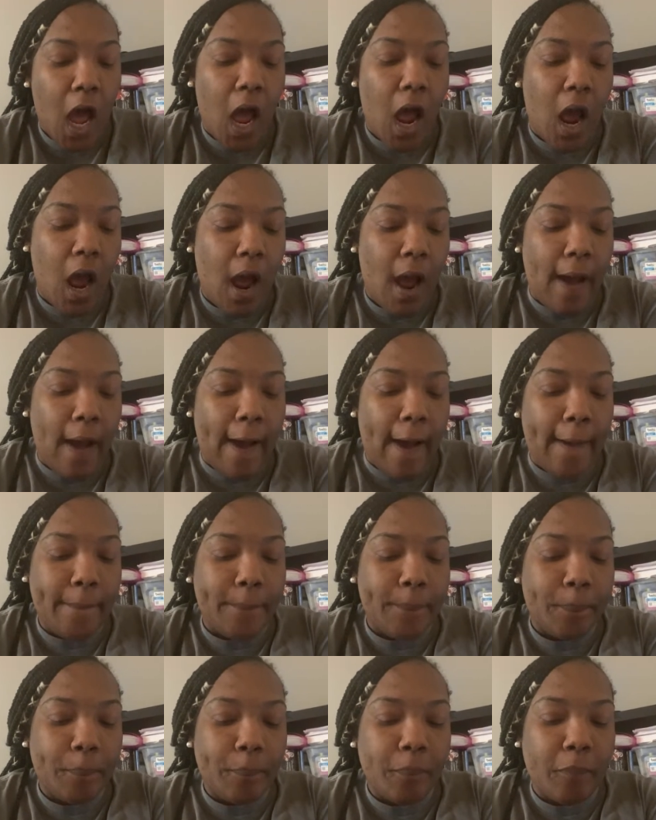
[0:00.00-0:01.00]

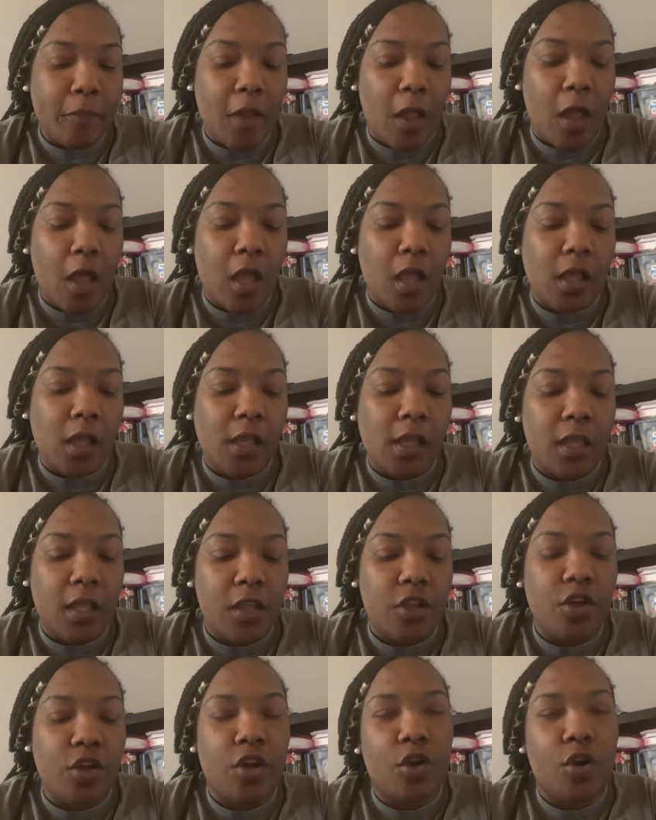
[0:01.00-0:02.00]

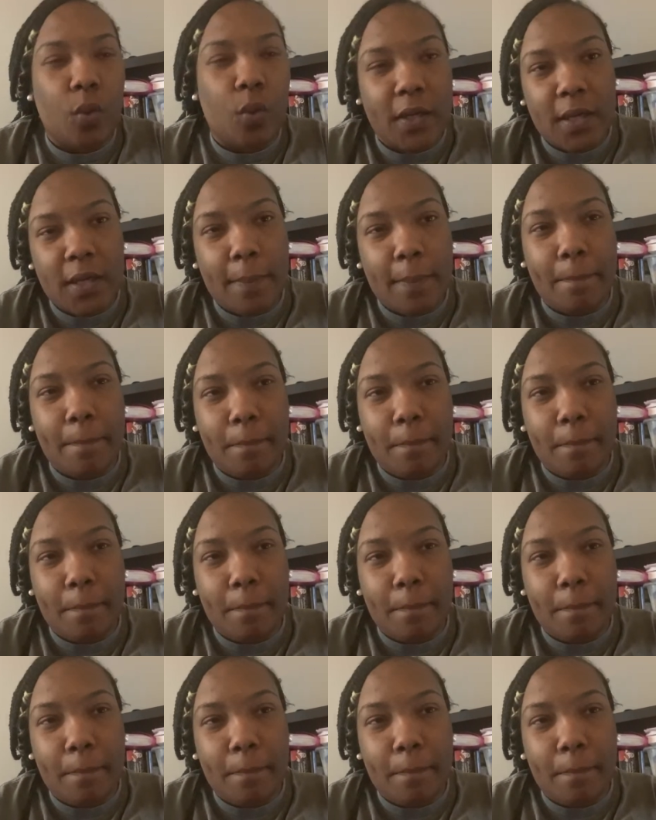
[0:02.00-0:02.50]
you're going to